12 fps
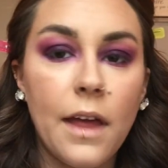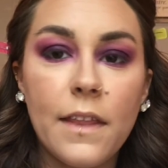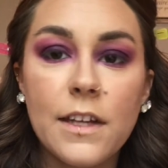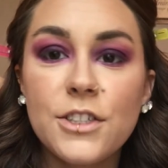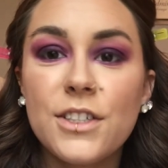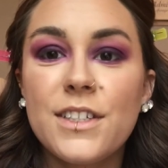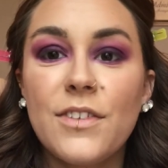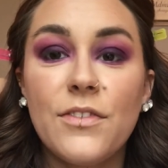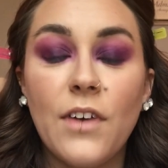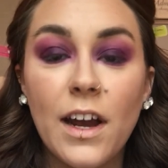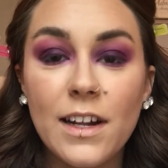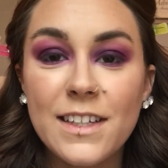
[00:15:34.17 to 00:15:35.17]
And then just to
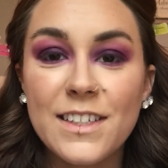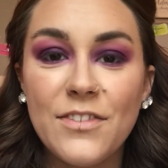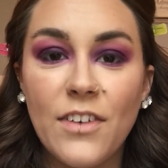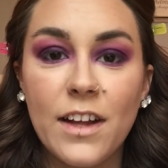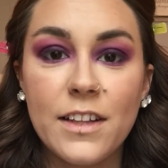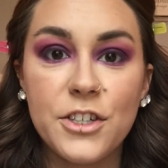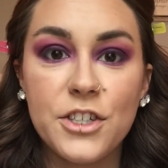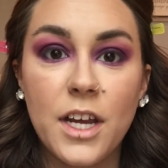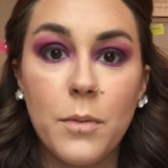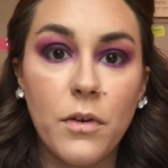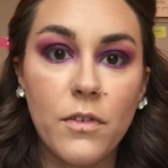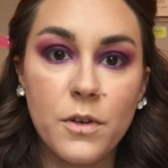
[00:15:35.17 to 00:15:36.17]
finally define the
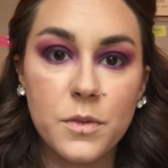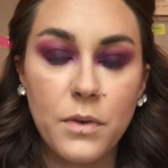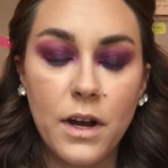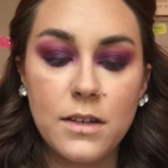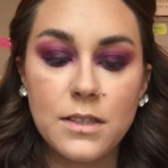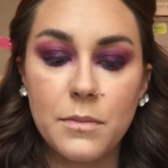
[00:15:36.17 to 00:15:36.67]
shape of those brows,